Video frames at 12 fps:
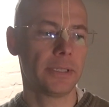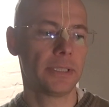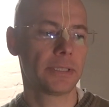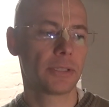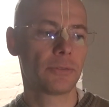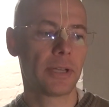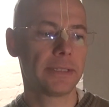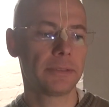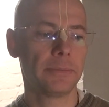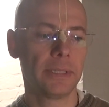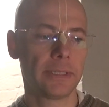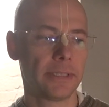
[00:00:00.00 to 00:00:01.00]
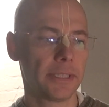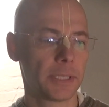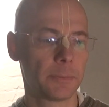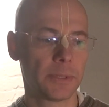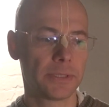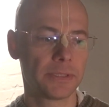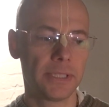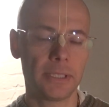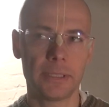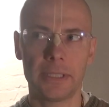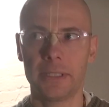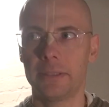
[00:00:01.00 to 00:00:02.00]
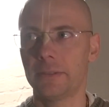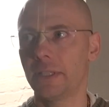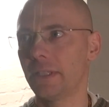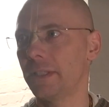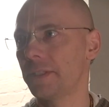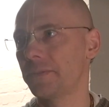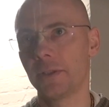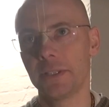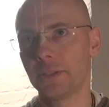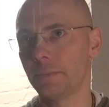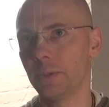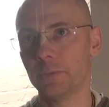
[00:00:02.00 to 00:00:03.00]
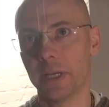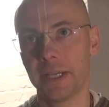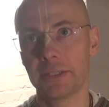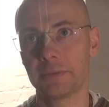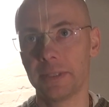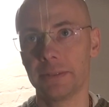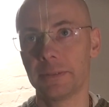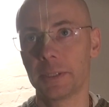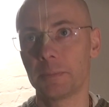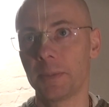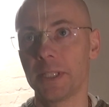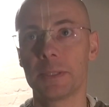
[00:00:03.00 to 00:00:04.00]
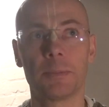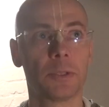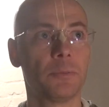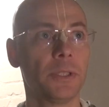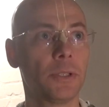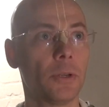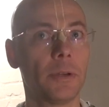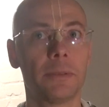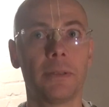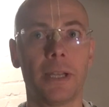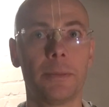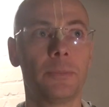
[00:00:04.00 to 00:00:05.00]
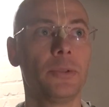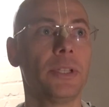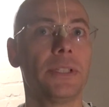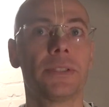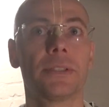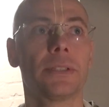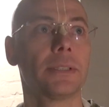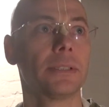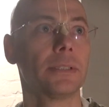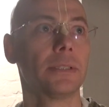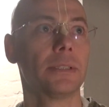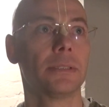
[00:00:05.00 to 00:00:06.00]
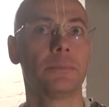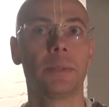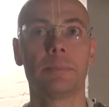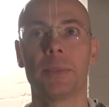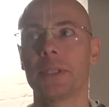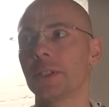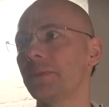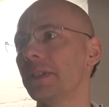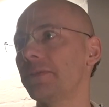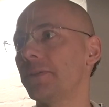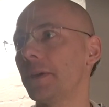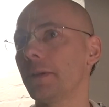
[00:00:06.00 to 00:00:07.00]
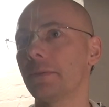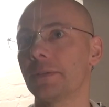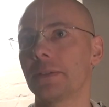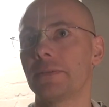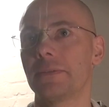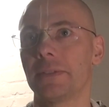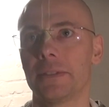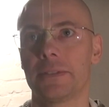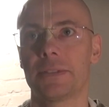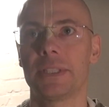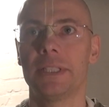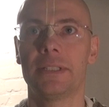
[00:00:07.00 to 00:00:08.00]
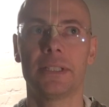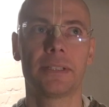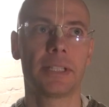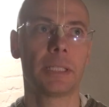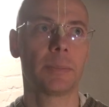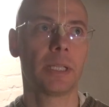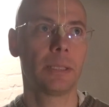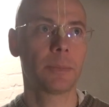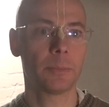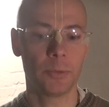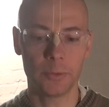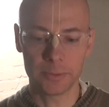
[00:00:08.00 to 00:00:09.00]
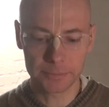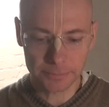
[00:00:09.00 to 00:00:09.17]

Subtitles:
It's a cry in the wilderness, but still, and it's folly to be wise where ignorance is bliss. But we go and preach, because we are followers of Sri Chaitanya Mahaprabhu.